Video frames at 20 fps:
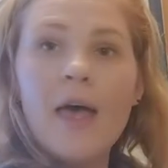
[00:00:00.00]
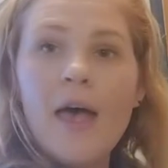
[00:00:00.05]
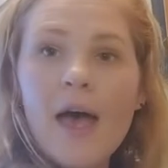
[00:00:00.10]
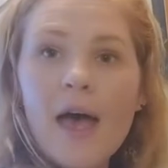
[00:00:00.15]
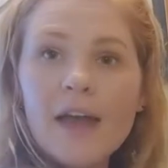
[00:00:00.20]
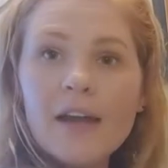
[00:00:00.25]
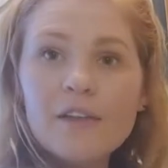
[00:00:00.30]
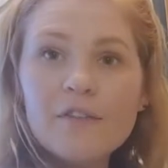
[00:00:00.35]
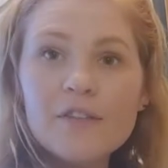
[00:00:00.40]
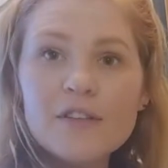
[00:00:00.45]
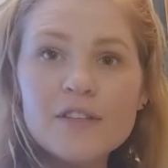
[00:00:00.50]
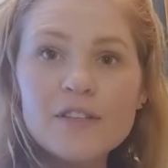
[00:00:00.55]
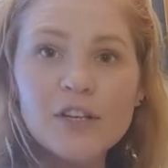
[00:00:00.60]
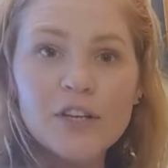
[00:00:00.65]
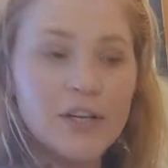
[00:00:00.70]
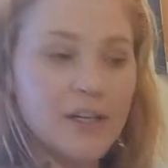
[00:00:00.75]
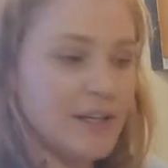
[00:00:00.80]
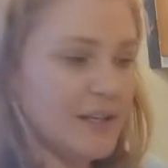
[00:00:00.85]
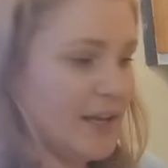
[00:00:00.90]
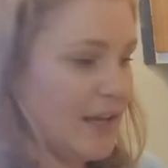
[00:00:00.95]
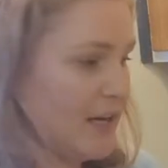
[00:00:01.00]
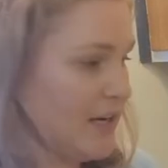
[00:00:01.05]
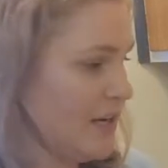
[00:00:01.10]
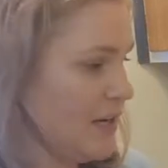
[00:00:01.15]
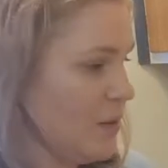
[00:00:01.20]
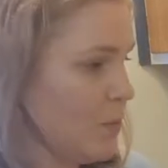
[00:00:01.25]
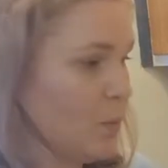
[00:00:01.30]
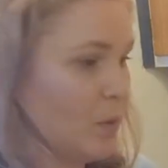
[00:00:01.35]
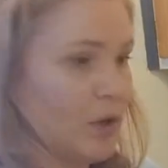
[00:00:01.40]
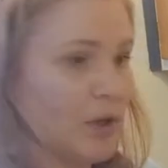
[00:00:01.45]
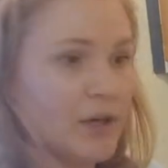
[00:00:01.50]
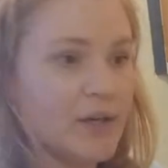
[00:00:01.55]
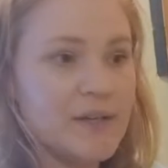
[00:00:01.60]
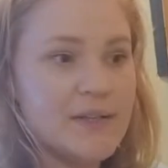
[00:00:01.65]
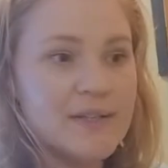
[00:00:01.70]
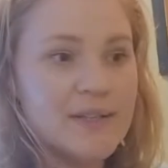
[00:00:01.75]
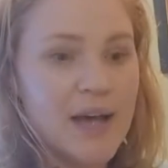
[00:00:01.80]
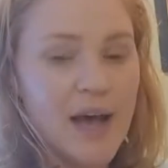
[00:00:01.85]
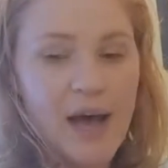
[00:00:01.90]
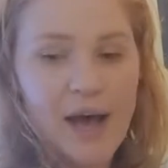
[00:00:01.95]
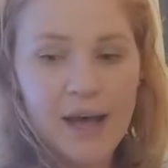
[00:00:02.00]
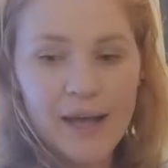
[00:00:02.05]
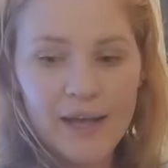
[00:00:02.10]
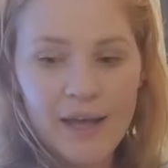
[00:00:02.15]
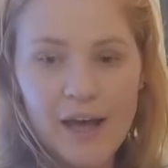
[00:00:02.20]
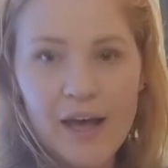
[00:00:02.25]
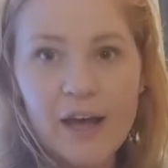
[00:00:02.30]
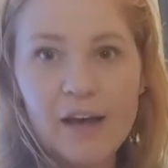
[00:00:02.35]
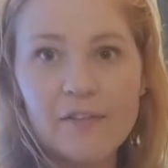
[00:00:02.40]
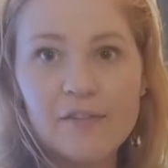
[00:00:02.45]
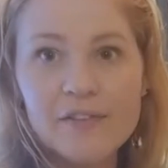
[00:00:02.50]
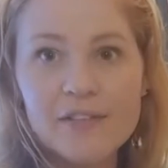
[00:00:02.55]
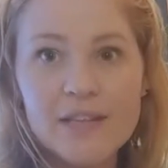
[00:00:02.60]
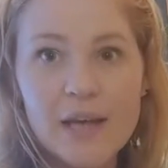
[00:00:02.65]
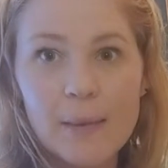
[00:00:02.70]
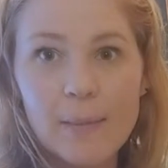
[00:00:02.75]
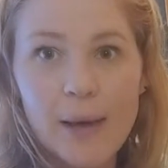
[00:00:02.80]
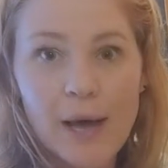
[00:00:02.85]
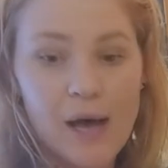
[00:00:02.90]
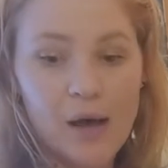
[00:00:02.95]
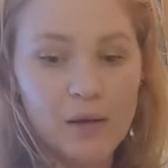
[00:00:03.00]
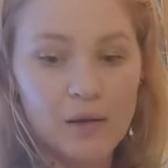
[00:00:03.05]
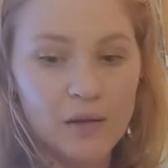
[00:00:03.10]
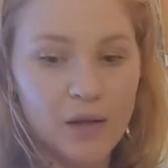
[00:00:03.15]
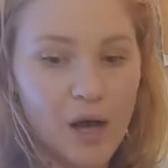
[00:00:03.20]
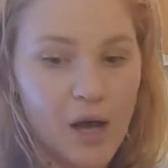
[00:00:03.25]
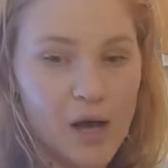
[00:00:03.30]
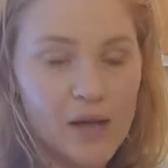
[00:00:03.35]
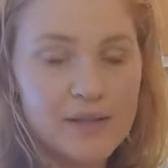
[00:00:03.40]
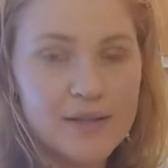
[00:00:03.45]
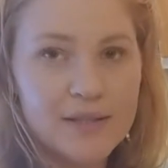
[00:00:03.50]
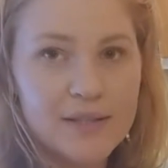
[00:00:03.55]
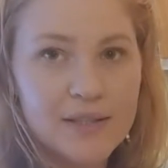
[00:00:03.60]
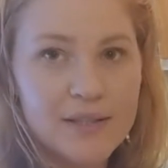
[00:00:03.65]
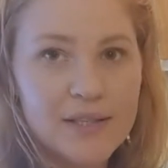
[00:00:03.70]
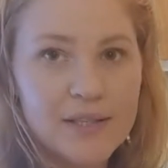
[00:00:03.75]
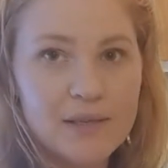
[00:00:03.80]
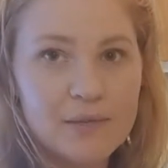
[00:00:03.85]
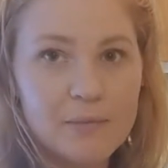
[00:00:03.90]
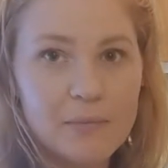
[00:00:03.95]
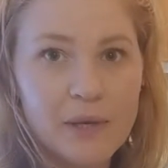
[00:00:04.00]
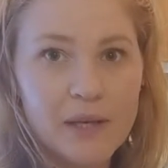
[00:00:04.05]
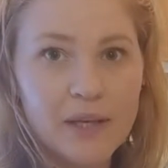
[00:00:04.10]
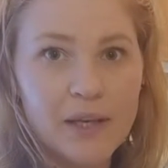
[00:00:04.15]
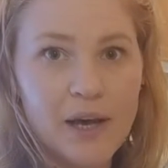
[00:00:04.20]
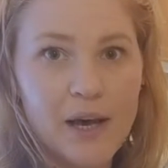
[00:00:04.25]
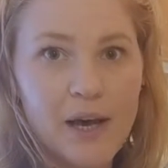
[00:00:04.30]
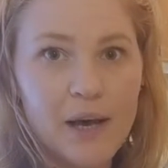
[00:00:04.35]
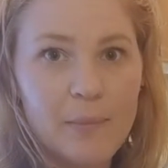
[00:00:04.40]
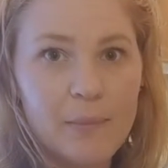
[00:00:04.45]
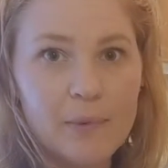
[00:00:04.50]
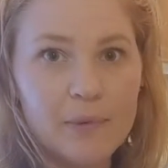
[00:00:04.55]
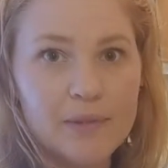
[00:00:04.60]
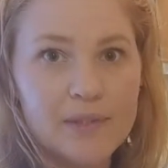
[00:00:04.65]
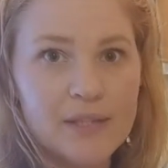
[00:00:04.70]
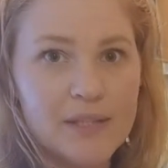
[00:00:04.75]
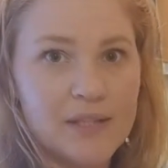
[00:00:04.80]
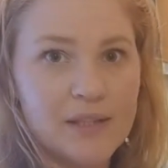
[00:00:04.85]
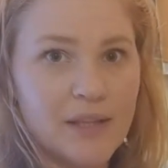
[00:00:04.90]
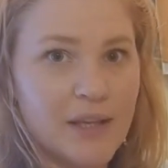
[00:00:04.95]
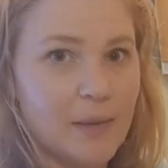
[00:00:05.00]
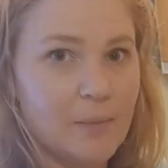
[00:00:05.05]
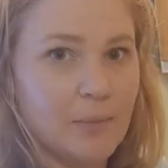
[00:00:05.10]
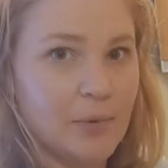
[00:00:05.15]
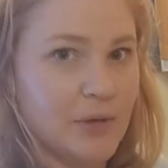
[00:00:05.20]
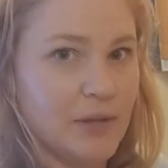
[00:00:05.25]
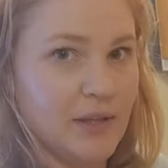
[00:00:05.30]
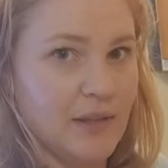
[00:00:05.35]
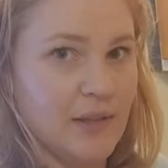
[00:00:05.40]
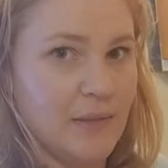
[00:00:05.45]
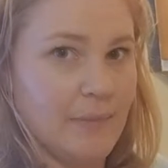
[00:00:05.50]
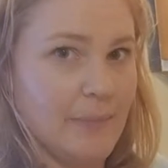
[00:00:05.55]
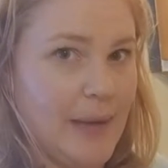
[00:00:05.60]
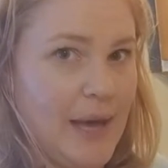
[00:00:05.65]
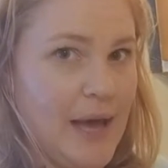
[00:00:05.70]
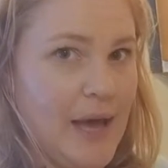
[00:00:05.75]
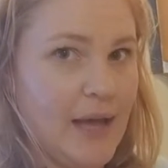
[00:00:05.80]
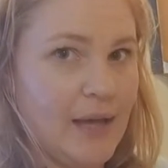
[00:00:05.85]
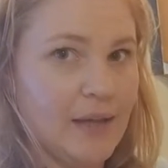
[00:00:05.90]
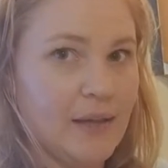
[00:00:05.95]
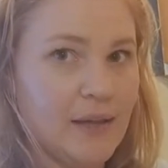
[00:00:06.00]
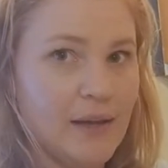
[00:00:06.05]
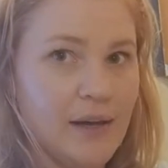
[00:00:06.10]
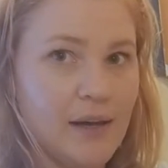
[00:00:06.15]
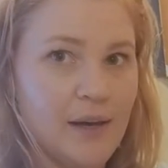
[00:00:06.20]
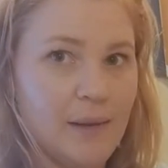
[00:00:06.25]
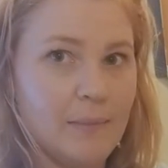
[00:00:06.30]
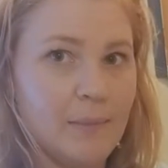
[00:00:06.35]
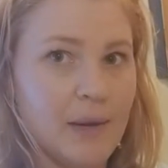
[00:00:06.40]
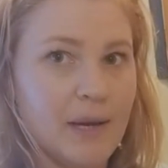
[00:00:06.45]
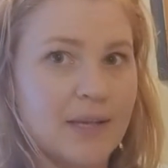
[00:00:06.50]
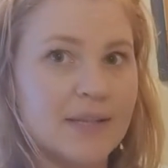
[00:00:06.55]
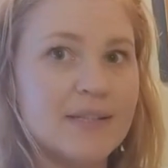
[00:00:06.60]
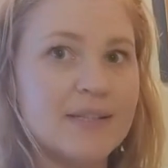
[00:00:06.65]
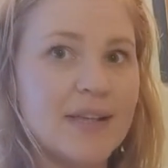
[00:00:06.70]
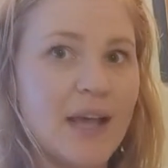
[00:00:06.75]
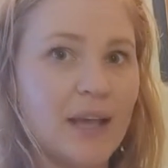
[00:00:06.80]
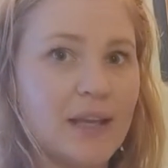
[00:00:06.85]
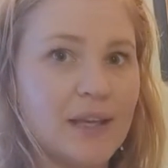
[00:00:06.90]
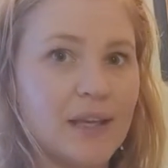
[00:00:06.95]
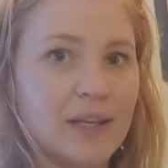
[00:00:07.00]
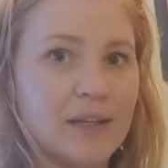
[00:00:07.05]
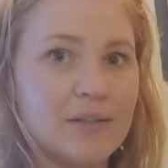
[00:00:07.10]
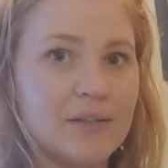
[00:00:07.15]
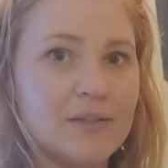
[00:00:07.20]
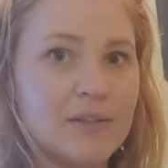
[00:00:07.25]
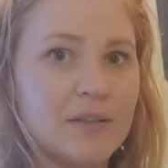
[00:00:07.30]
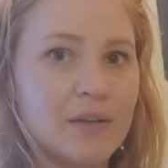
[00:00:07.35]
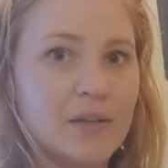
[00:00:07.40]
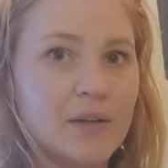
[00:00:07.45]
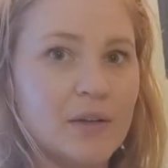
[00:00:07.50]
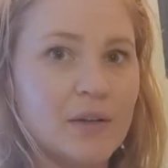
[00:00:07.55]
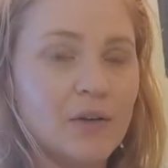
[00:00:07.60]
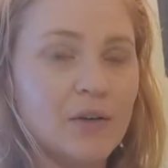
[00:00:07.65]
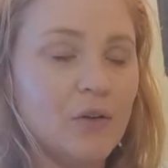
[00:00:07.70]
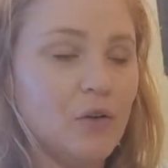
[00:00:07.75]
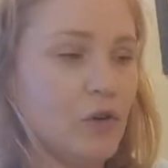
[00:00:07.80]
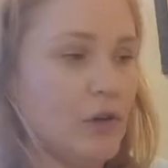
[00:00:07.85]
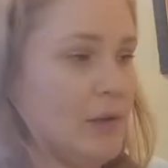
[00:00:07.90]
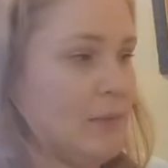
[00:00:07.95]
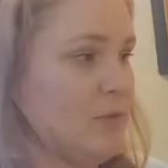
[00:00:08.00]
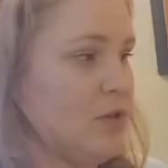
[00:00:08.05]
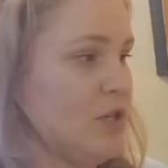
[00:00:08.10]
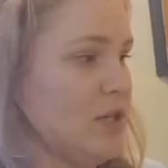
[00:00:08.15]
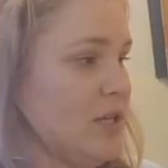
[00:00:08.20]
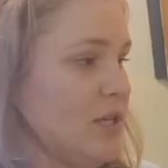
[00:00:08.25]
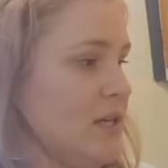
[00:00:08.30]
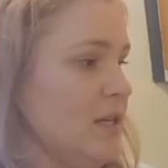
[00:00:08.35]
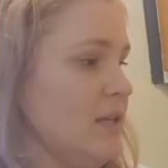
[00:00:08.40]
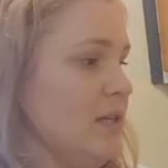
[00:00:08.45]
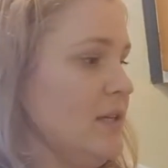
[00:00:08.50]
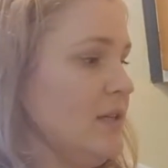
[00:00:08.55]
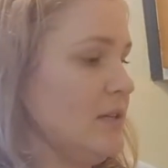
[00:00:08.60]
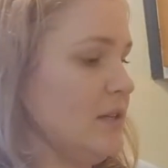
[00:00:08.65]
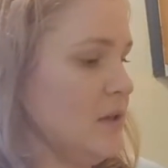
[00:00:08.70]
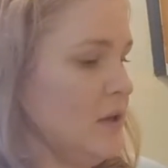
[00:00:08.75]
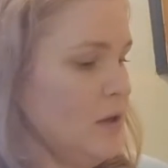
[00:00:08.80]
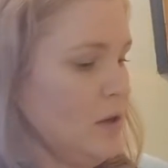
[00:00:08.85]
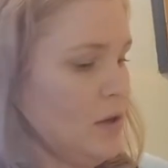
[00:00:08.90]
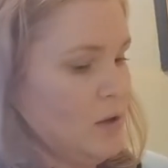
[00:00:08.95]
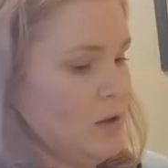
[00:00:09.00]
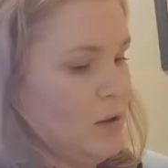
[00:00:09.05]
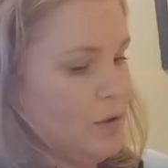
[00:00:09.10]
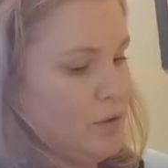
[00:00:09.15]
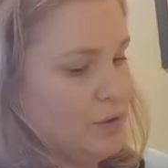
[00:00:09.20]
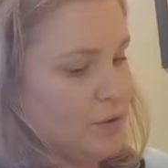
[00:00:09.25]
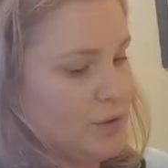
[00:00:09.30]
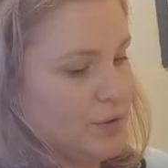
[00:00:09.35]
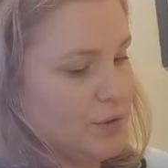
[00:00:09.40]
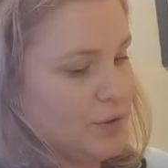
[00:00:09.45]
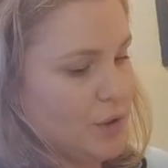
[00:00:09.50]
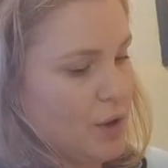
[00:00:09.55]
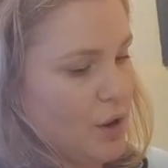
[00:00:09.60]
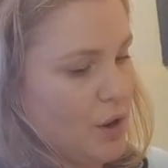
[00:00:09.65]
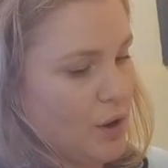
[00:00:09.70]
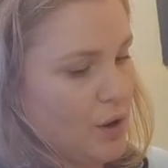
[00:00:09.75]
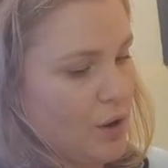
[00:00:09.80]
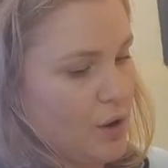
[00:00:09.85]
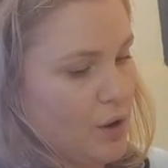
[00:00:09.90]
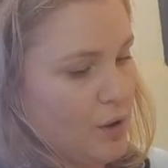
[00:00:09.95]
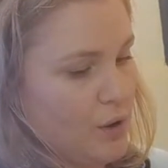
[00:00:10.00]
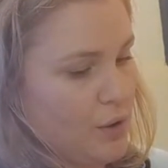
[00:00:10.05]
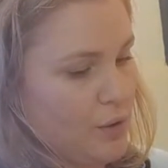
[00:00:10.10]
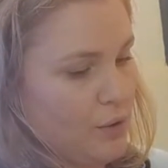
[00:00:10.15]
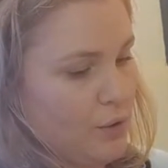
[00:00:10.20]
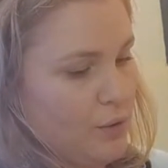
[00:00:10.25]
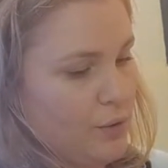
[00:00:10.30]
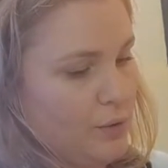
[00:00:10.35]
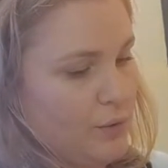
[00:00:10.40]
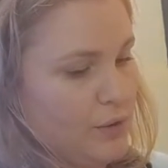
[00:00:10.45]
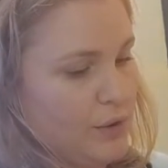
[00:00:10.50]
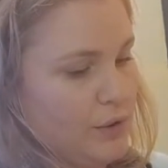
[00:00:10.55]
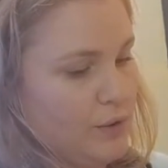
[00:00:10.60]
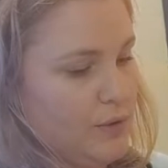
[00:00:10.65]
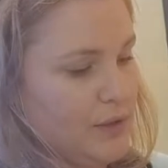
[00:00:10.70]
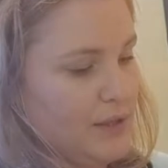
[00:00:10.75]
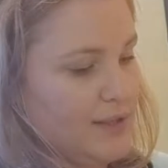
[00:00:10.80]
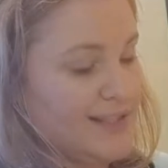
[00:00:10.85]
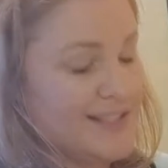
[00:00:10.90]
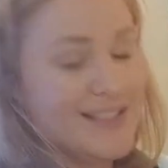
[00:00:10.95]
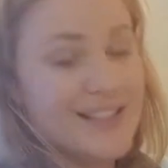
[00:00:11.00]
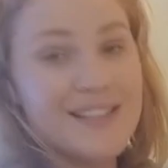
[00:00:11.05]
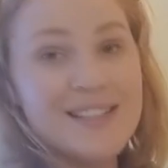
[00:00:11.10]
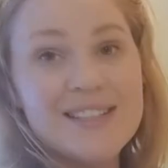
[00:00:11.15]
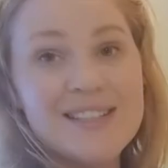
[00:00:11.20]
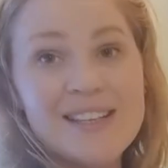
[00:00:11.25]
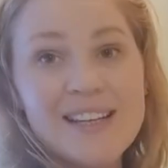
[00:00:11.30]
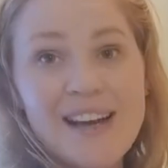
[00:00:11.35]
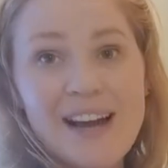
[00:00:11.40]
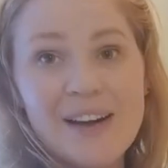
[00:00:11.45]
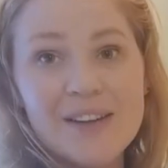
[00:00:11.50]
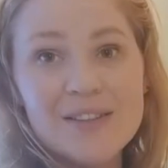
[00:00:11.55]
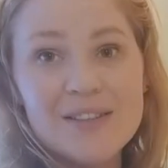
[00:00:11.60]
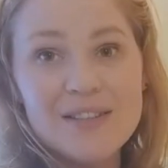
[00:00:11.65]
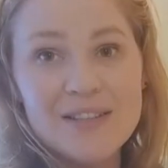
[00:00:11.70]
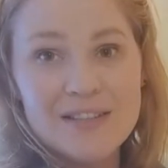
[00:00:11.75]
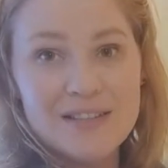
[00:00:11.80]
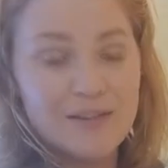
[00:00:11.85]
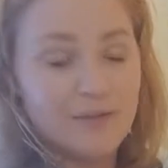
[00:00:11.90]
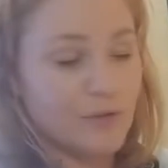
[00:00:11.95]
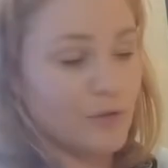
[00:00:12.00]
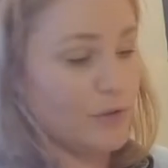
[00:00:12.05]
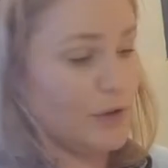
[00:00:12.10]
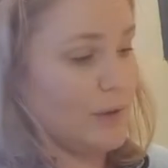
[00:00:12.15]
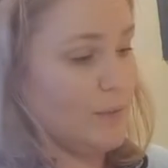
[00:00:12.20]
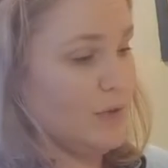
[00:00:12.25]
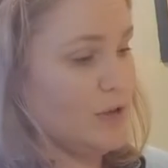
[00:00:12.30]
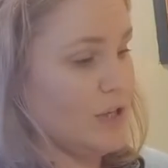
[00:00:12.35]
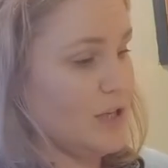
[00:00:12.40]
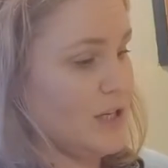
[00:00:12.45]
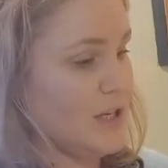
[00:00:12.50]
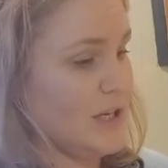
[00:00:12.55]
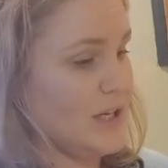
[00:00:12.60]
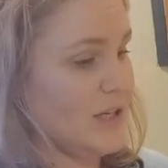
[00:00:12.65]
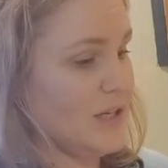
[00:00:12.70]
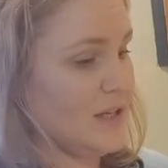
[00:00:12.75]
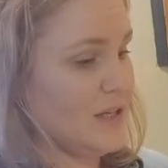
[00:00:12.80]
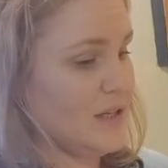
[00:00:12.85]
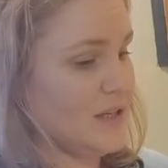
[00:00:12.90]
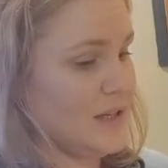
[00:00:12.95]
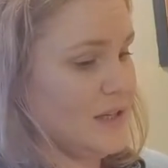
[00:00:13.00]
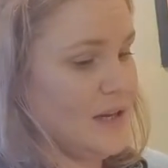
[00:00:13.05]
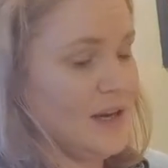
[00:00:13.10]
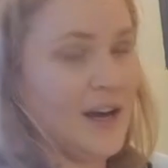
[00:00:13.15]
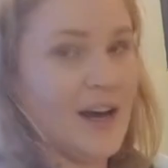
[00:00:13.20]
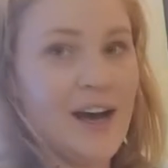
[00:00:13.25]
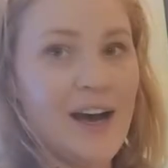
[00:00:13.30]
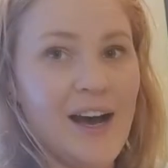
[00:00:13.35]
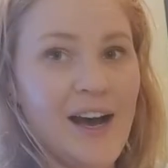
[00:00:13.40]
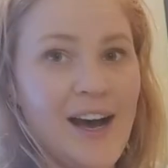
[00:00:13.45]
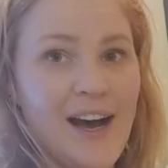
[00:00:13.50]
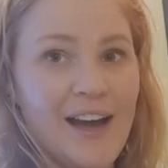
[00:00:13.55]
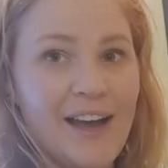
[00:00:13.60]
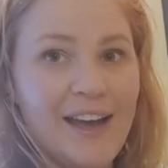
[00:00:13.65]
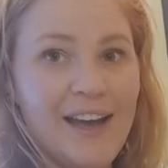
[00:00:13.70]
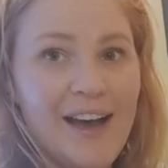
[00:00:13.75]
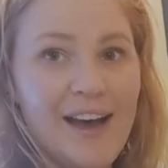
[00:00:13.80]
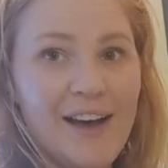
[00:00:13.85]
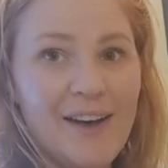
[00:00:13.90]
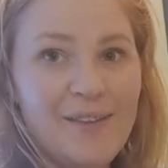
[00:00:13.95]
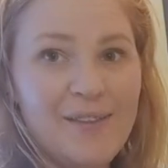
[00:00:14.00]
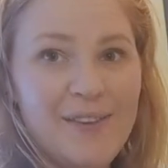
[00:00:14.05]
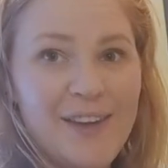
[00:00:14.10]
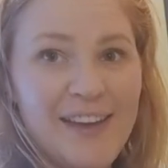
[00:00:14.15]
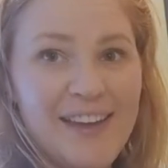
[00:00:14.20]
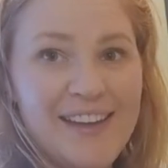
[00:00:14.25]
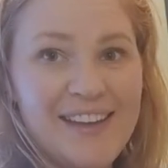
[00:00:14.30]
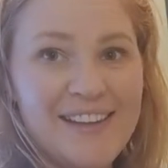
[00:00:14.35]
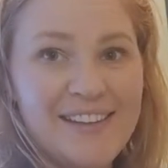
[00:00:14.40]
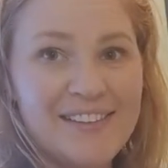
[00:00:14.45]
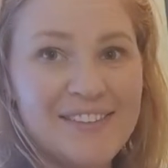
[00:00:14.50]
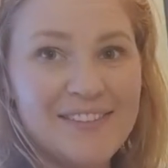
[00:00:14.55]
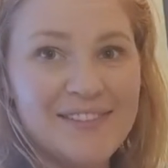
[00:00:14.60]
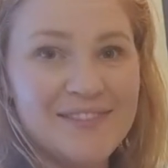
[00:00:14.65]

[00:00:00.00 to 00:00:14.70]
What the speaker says: And if this couldn't get any worse, I have somehow lost, it didn't pick up, it didn't get put in the bag, my second cream cheese. So you need 16 ounces of cream cheese. I have 8.